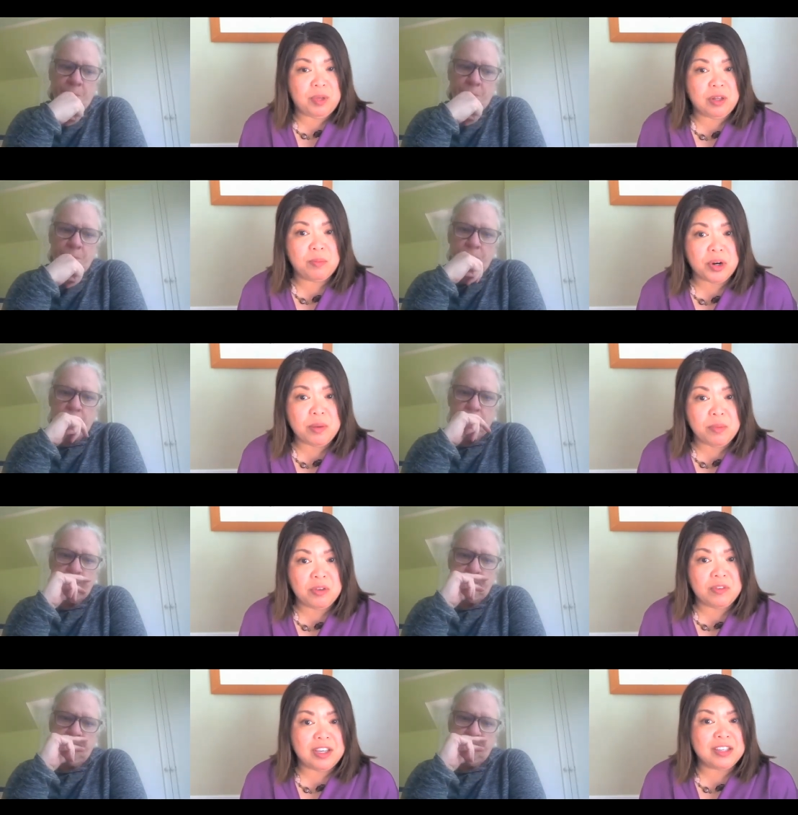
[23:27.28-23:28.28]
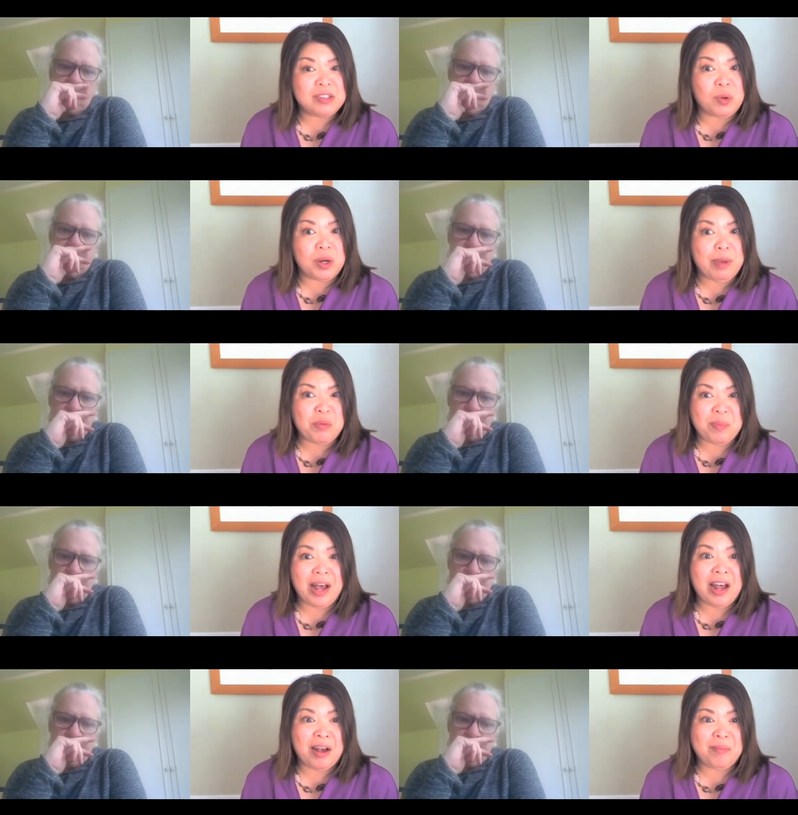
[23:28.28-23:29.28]
Speaker 1: Bill Murray movie is What About
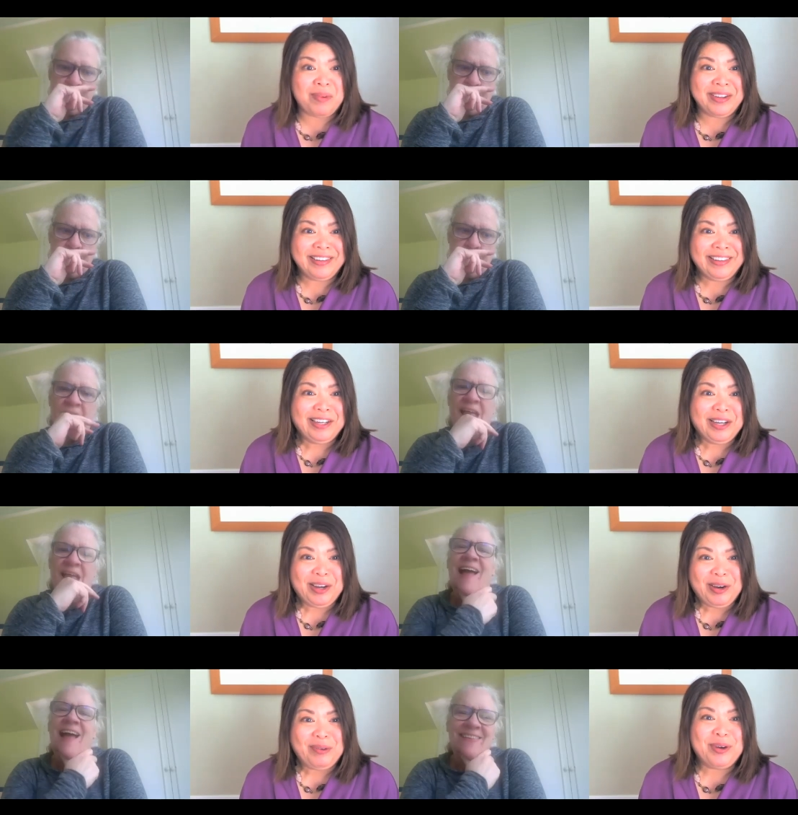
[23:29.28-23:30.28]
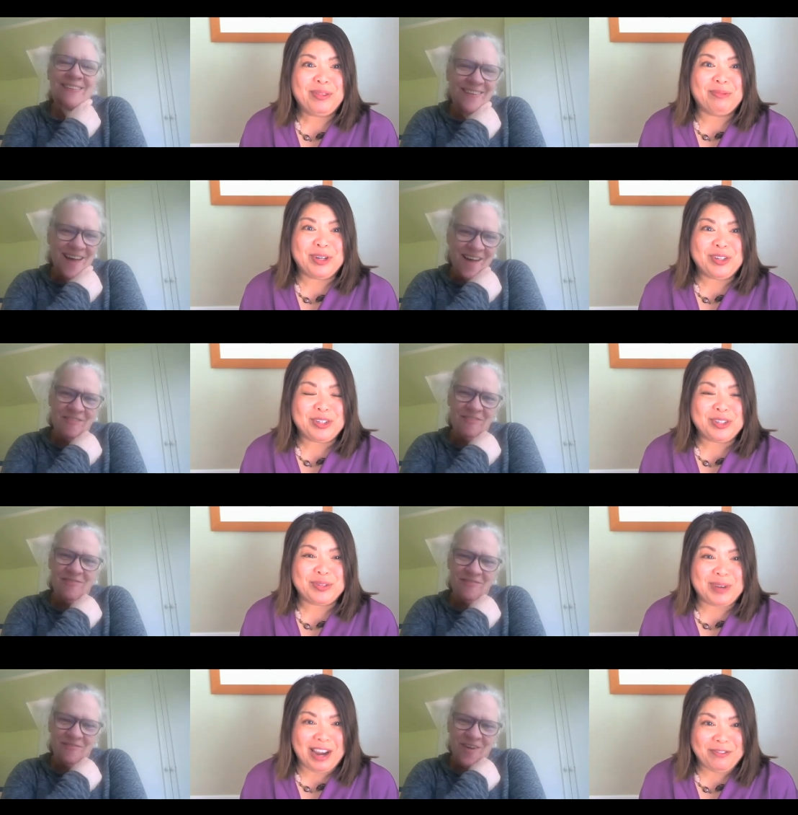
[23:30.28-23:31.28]
Bob with love. Richard
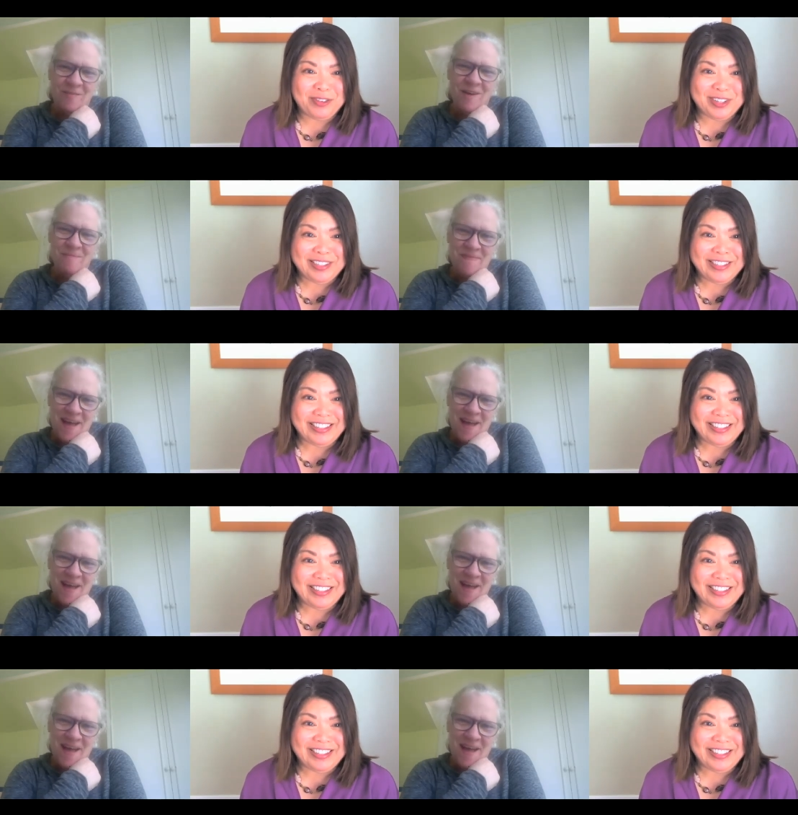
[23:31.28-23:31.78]
Dreyfuss,